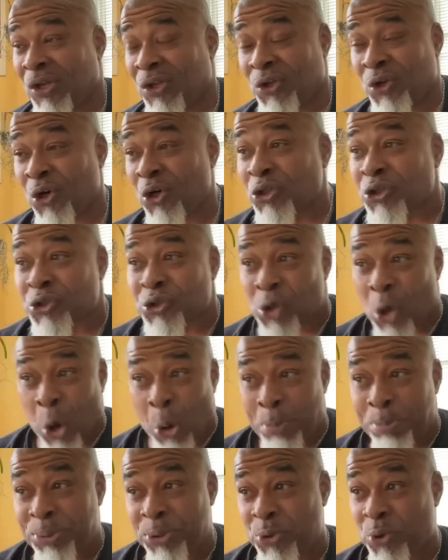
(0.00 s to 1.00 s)
You're
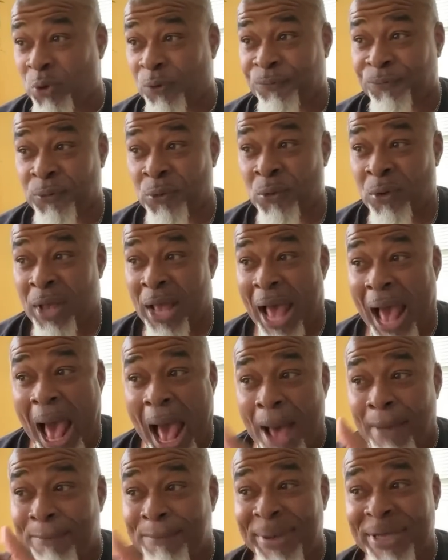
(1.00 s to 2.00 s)
so beautiful.
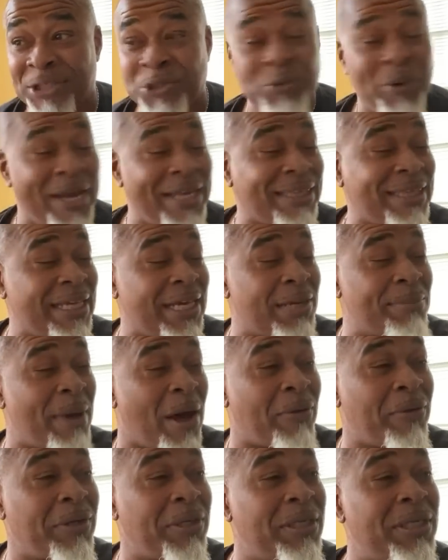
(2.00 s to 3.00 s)
I bet you ain't thinking
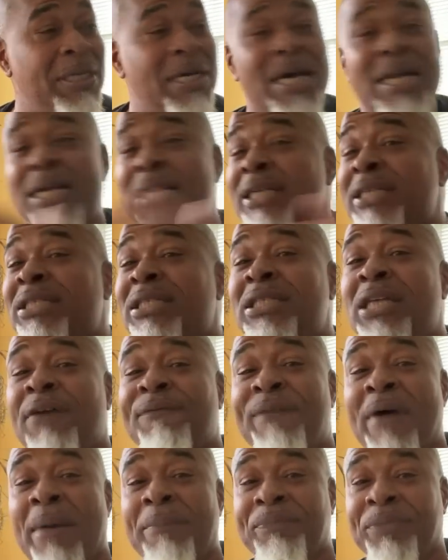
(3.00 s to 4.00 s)
about none of the
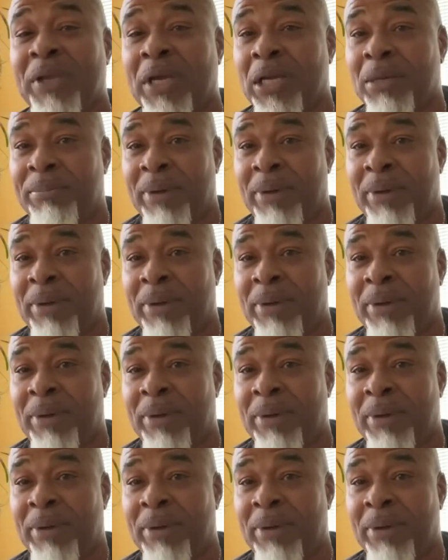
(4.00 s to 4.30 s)
stuff I'm thinking